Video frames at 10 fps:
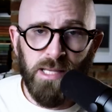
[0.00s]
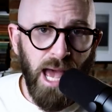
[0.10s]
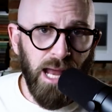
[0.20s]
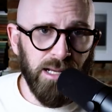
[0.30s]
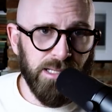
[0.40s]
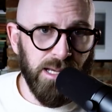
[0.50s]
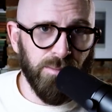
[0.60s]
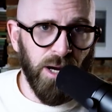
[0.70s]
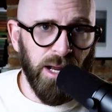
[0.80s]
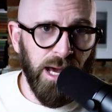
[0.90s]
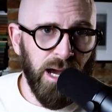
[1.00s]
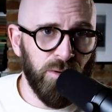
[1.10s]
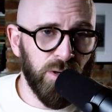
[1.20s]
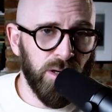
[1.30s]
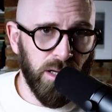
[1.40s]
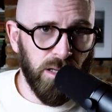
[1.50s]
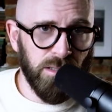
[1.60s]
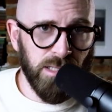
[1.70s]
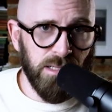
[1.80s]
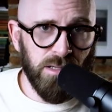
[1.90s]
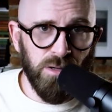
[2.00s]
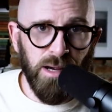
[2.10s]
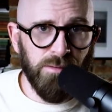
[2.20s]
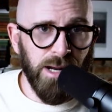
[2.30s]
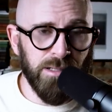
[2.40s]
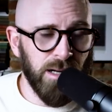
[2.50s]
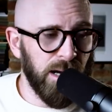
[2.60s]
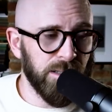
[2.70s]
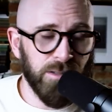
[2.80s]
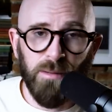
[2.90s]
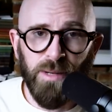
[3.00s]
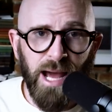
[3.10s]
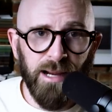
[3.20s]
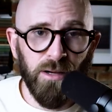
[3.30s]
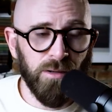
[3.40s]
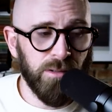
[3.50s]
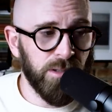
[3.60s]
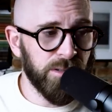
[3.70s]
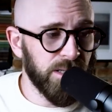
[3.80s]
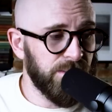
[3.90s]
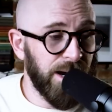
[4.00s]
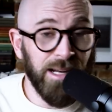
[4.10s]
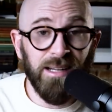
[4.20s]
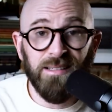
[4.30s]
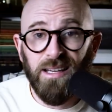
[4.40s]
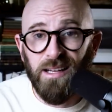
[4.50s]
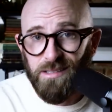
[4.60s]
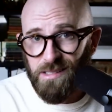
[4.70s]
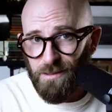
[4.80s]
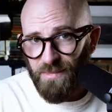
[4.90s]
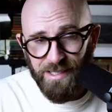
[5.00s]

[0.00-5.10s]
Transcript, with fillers: the galaxy by now, or hurled into a red giant or a black hole, or just about anything else.